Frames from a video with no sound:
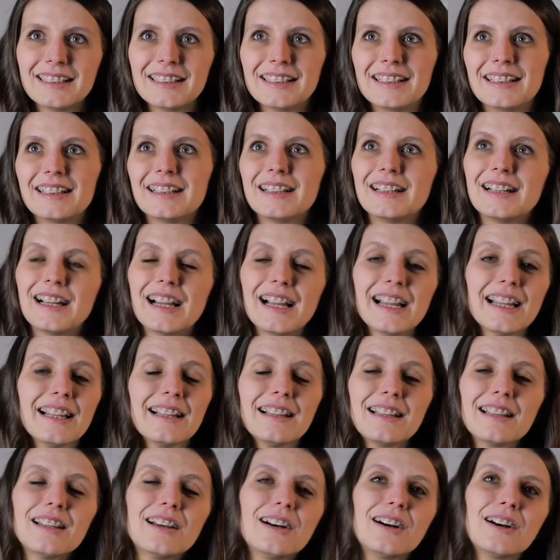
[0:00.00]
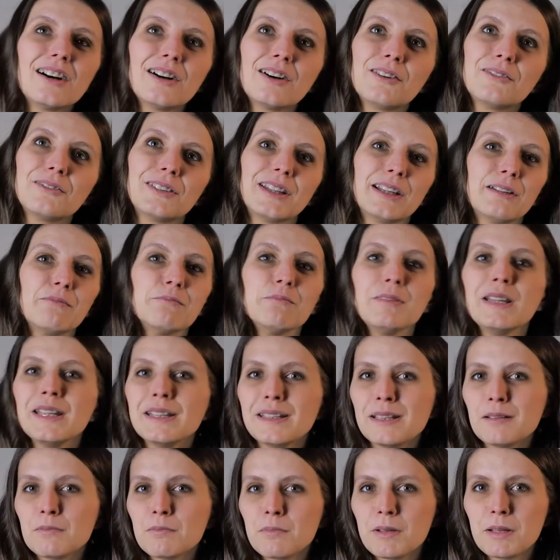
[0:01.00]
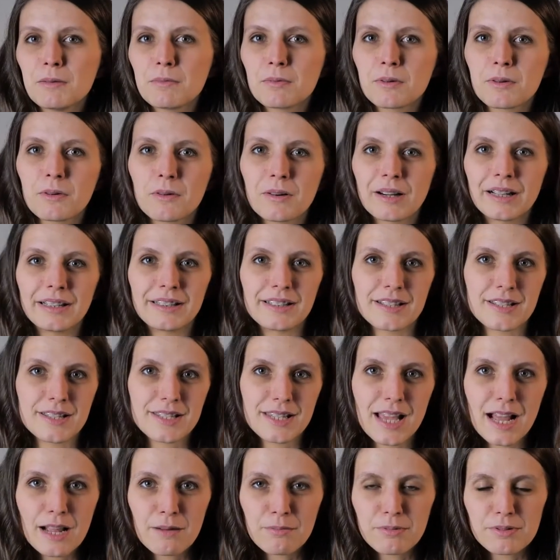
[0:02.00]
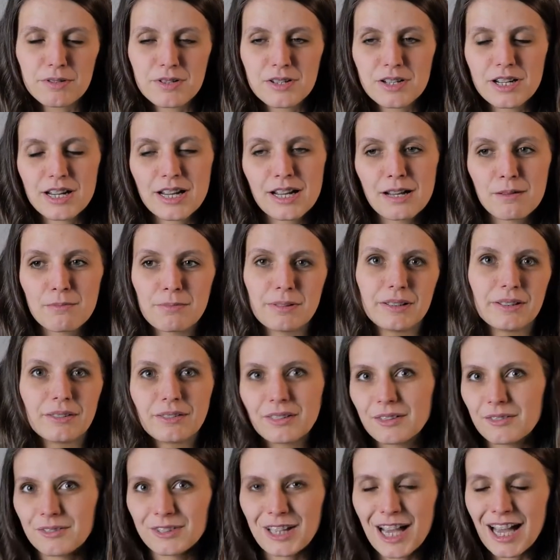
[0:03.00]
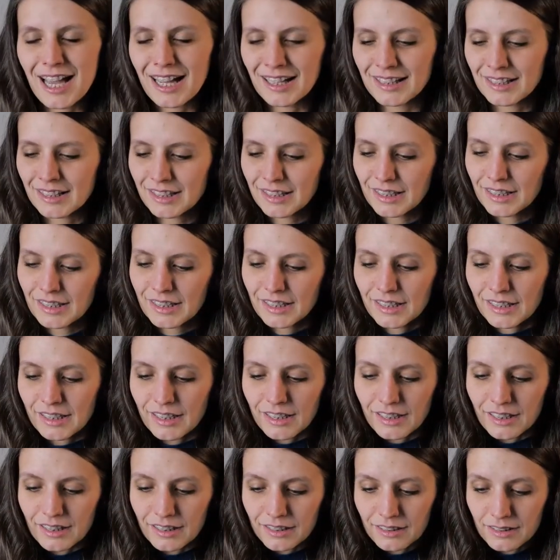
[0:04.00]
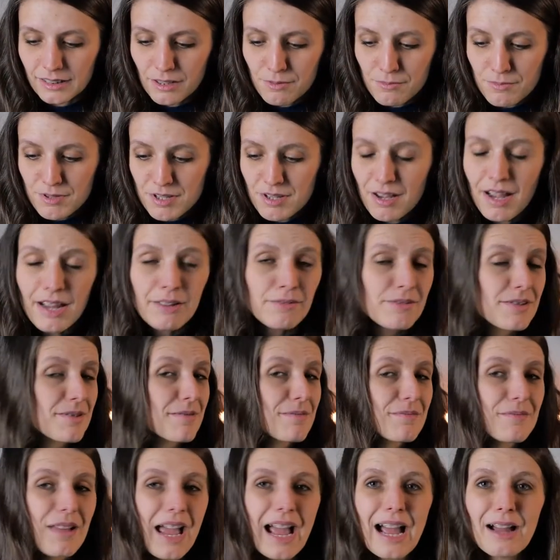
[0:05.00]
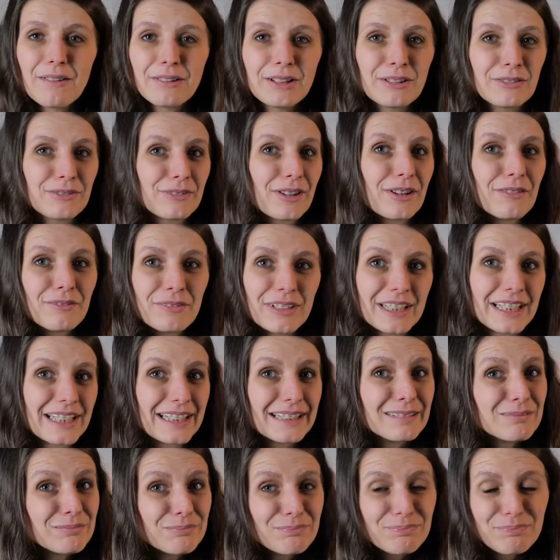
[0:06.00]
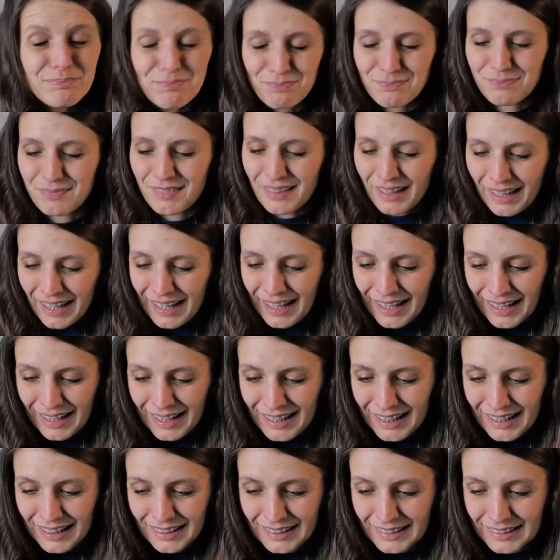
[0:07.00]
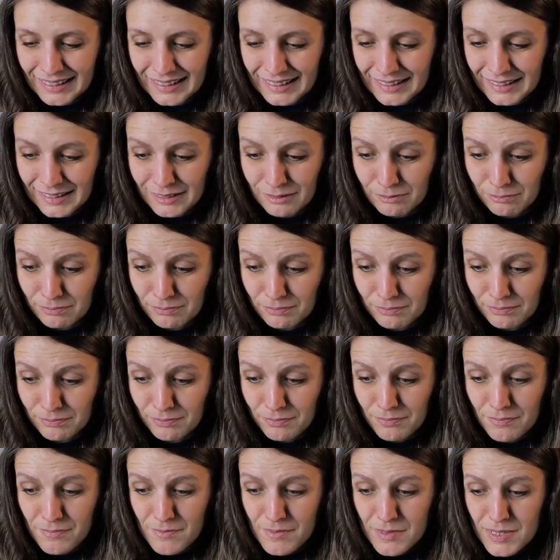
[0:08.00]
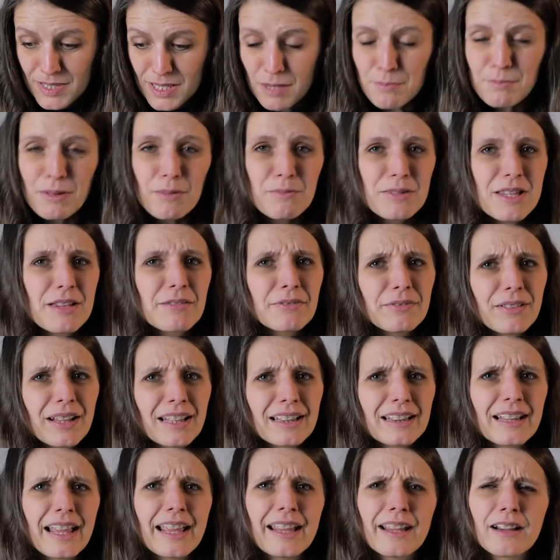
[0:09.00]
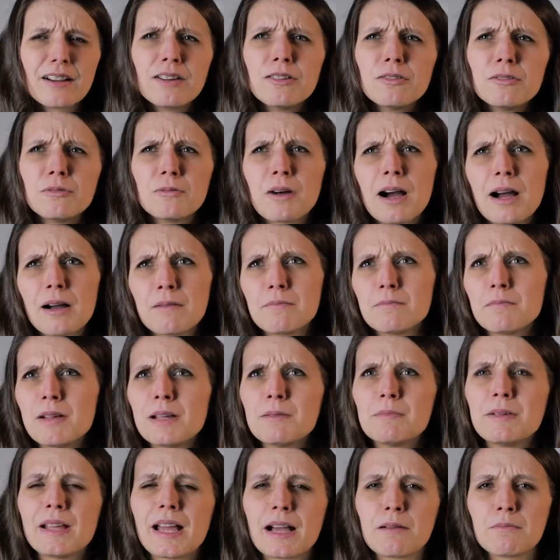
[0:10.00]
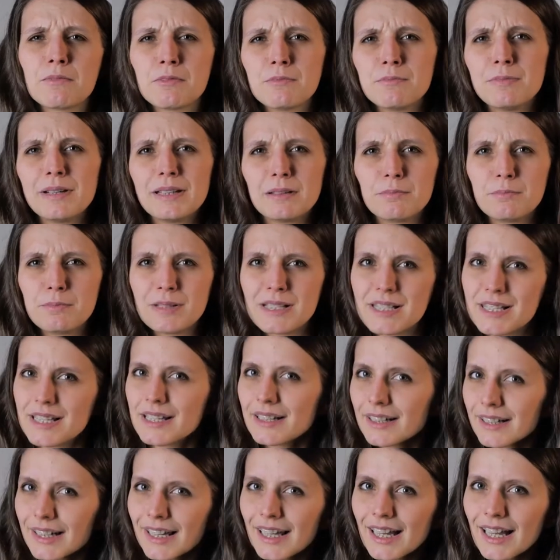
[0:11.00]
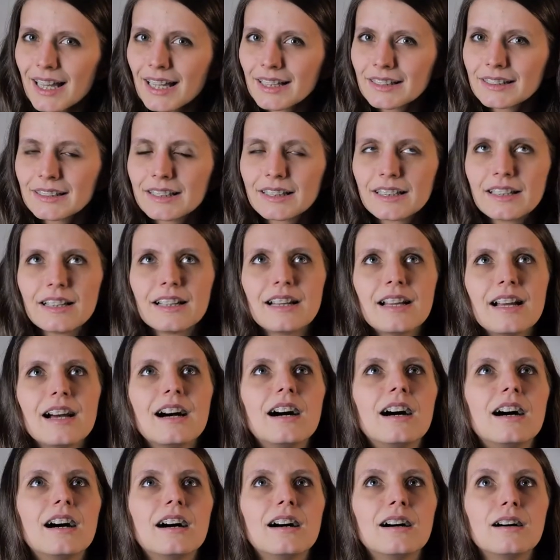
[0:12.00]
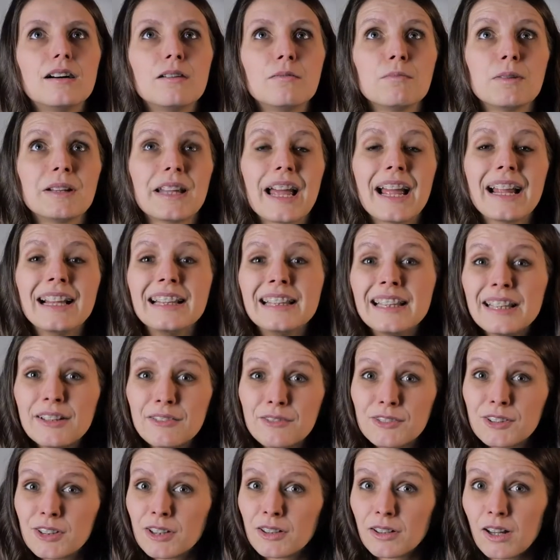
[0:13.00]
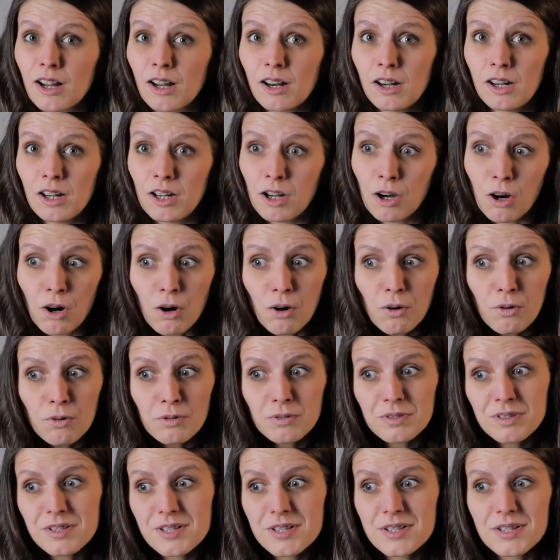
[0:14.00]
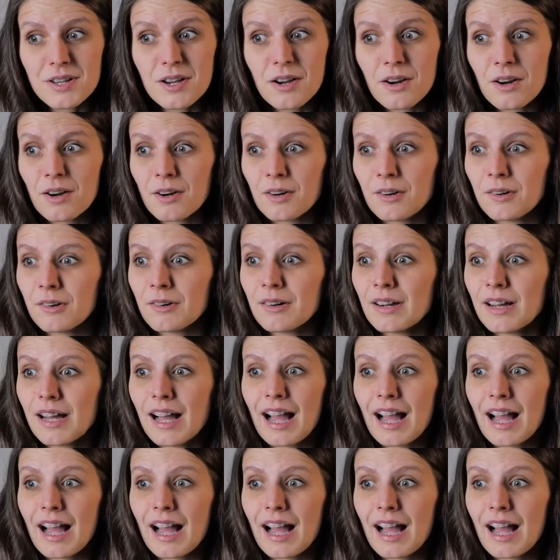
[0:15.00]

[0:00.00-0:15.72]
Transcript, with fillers: uh, I love like meeting people and discipleship and all of that. Um, so I was having fun with it, and um, sometimes I felt like, oh, um, maybe I'm a bit busy again um, but I lived alone, so